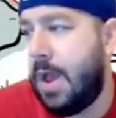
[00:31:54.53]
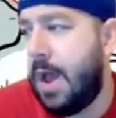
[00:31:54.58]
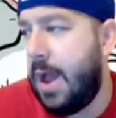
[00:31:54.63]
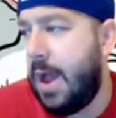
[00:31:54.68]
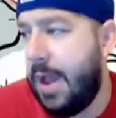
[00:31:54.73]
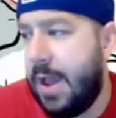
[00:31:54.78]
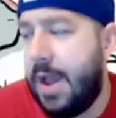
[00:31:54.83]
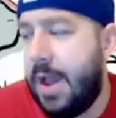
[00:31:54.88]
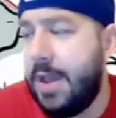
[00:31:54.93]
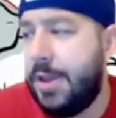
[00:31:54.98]

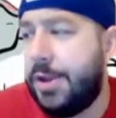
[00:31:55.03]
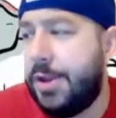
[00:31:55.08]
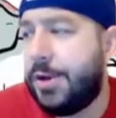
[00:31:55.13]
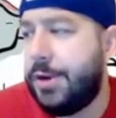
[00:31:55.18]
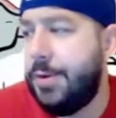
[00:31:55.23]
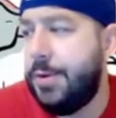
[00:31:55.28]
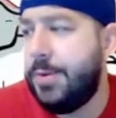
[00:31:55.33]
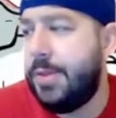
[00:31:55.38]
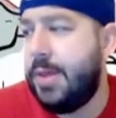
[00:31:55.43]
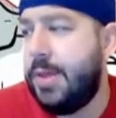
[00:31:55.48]
I
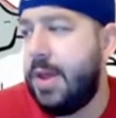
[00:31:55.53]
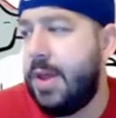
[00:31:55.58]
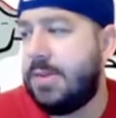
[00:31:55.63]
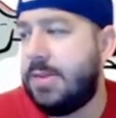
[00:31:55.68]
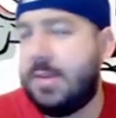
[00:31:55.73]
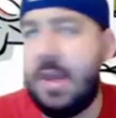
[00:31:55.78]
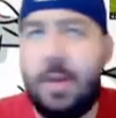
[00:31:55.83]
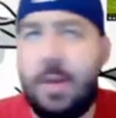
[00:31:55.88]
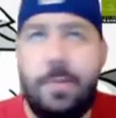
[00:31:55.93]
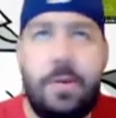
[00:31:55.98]
agree with that
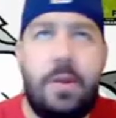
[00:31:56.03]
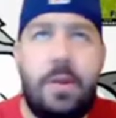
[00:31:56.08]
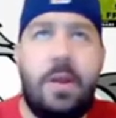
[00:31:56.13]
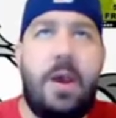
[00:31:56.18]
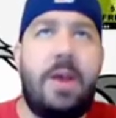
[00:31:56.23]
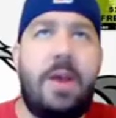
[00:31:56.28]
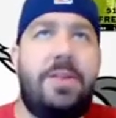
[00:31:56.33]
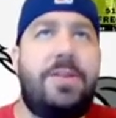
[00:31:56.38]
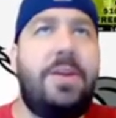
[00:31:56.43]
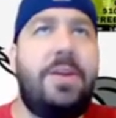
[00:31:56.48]
statement.
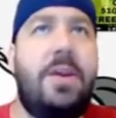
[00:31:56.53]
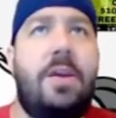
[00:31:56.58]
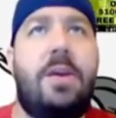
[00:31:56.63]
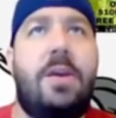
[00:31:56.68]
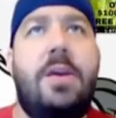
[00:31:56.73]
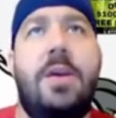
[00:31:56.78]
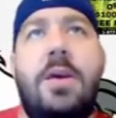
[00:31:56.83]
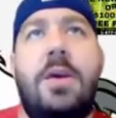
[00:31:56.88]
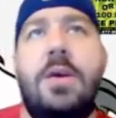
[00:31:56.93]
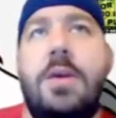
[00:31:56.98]
I
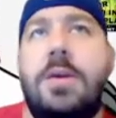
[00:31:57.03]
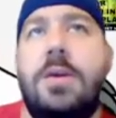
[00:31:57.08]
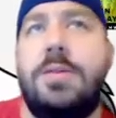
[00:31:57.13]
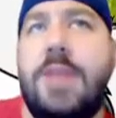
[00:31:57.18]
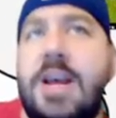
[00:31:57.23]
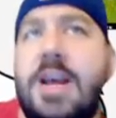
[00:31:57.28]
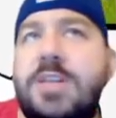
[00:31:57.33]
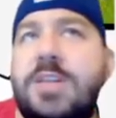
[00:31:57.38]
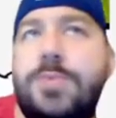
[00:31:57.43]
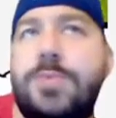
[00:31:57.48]
think
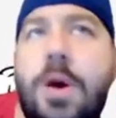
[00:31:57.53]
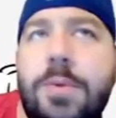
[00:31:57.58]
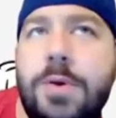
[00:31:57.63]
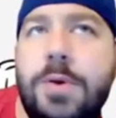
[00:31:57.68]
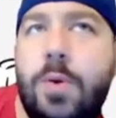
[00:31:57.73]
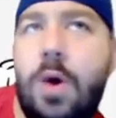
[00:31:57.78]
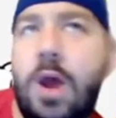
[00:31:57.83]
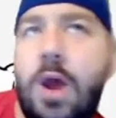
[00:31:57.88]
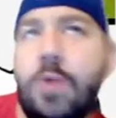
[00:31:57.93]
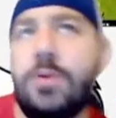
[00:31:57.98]
that's
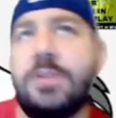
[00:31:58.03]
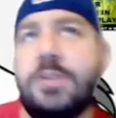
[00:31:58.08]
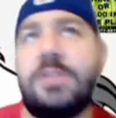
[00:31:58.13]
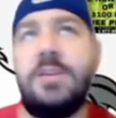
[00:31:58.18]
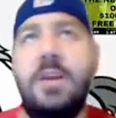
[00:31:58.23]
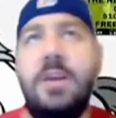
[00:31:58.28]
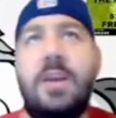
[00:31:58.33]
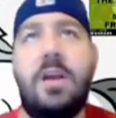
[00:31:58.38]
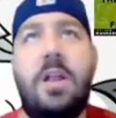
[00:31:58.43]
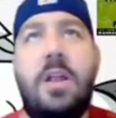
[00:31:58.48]
probably why we're
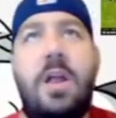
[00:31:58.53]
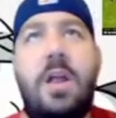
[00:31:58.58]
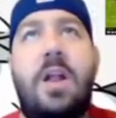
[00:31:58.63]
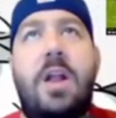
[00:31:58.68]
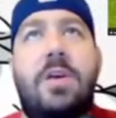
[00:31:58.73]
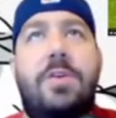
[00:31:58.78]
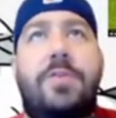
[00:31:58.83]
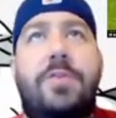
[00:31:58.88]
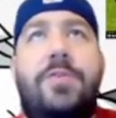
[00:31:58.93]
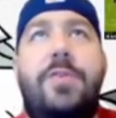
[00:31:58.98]
seeing a
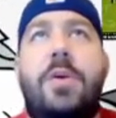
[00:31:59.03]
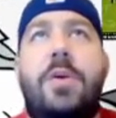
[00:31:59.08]
lot of